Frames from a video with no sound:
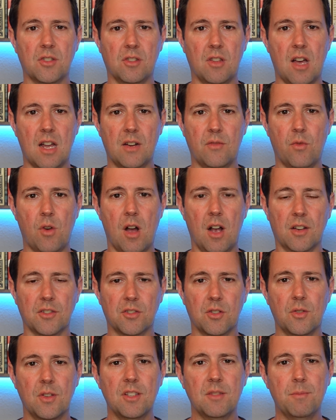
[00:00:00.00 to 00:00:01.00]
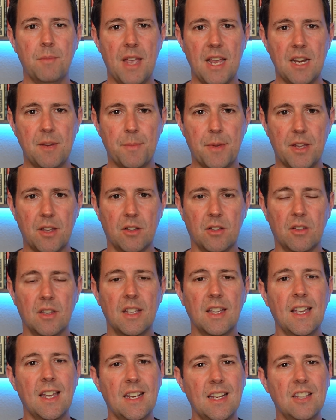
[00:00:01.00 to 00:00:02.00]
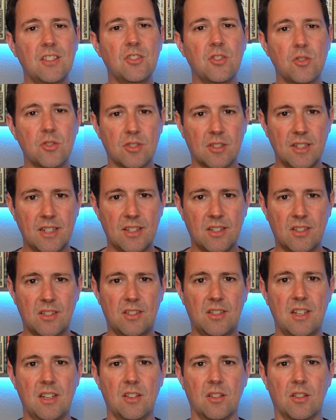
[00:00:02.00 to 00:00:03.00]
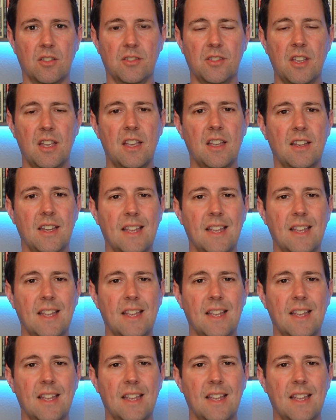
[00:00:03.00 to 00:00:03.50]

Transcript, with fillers: a lot of walks. So his main appeal and is usually steals.